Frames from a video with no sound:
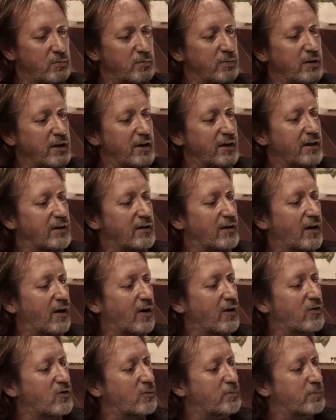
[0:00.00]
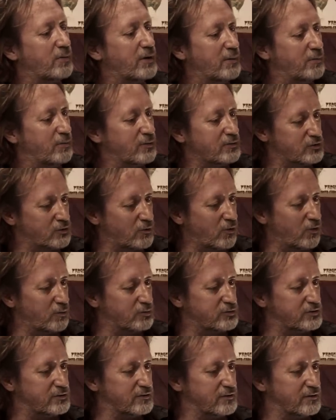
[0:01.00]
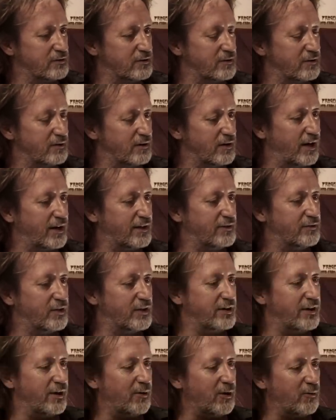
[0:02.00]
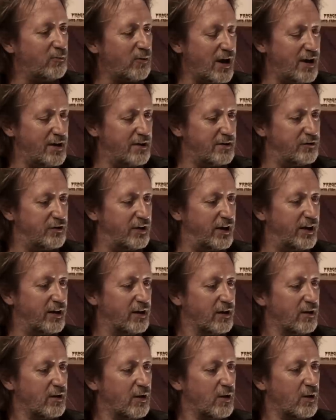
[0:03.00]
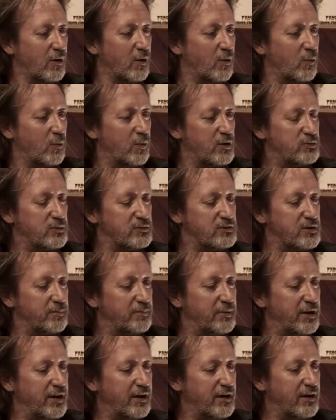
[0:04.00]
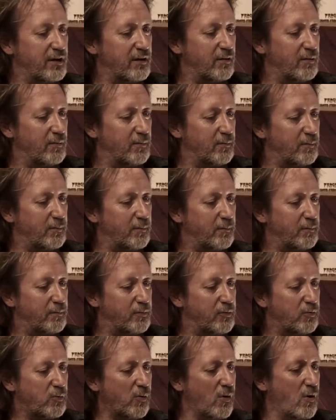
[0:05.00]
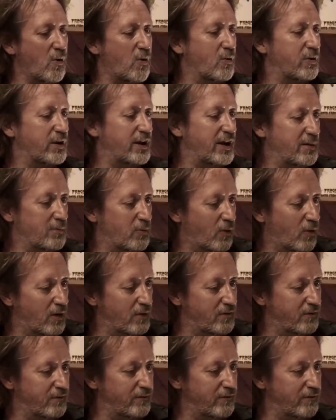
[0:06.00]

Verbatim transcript: being in other people's groups. Yes. Like the Gary Wright thing. Yes. Which was a big pro keyboard,